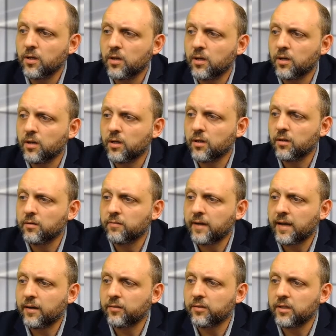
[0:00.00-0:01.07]
of
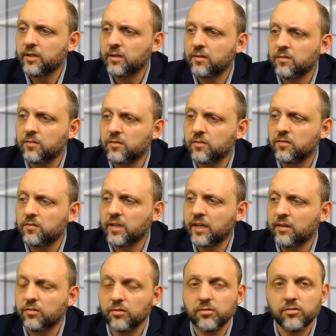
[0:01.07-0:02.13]
how these
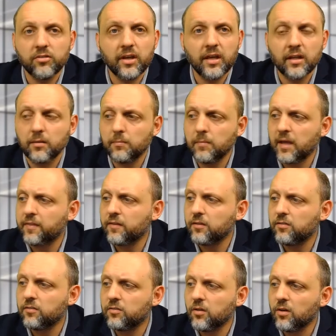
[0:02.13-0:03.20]
standards and
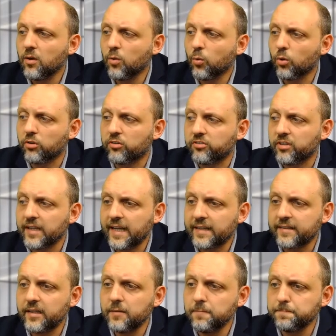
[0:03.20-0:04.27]
methods were
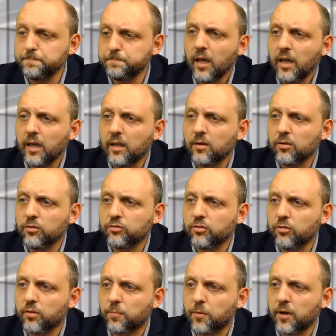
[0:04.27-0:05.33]
selected, and also
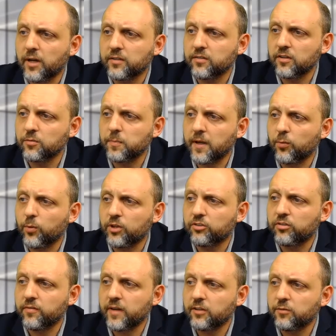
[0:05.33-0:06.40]
the process by which
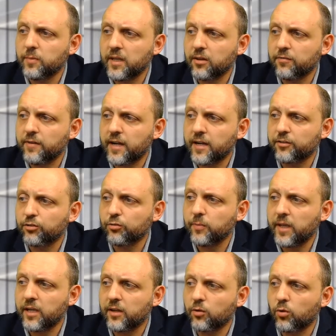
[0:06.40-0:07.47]
device manufacturers
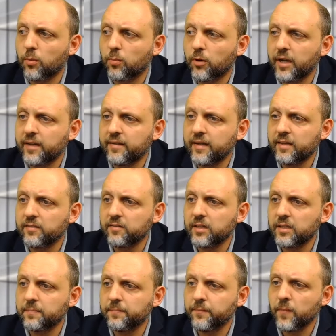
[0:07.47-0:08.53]
may incorporate testing